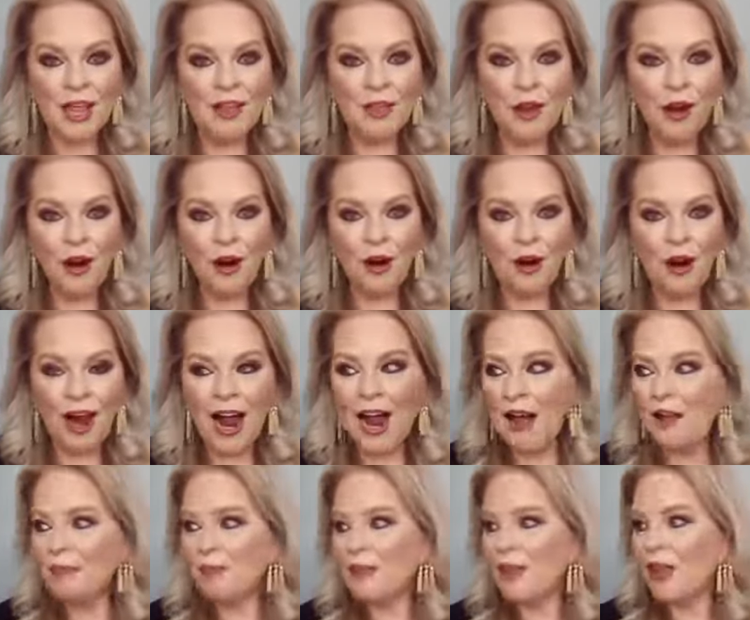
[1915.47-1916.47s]
There
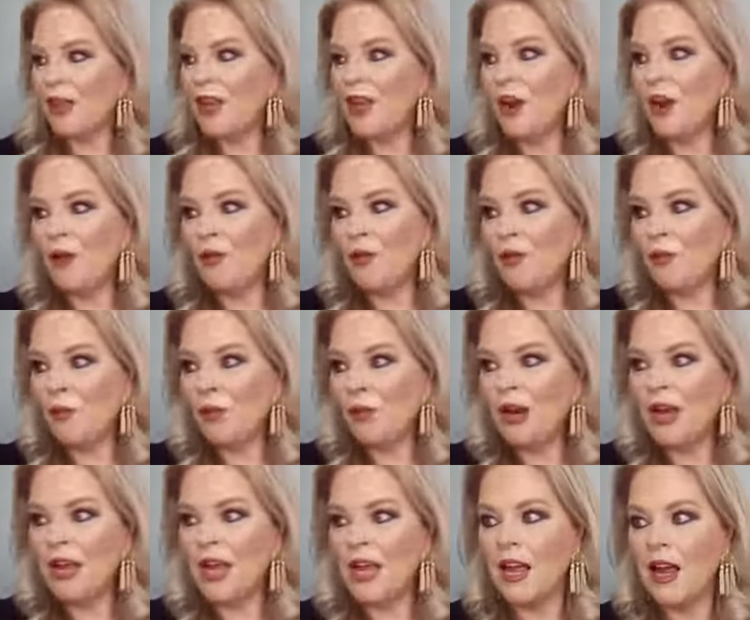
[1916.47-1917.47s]

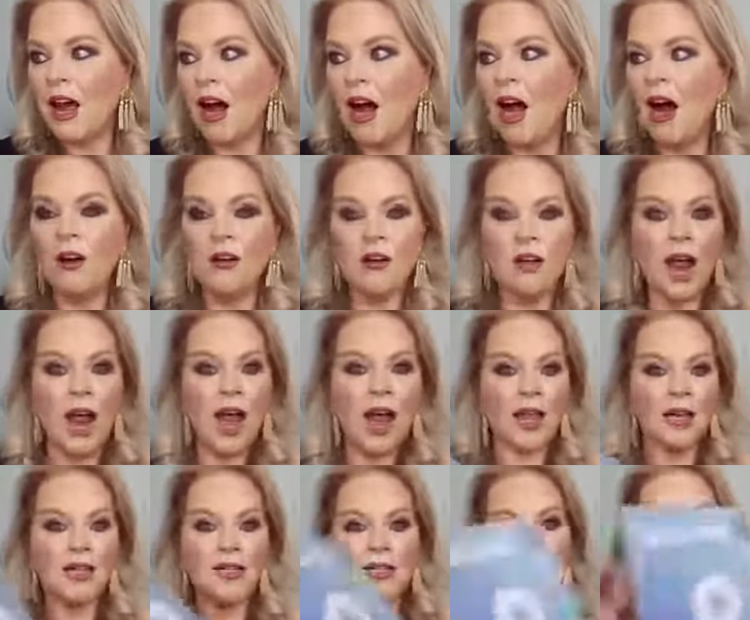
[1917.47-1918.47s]
really are
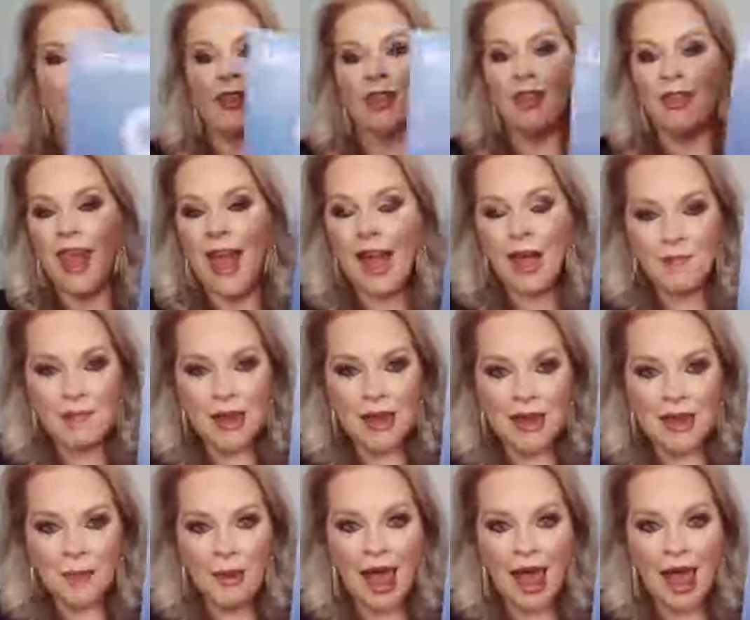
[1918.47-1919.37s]
not that many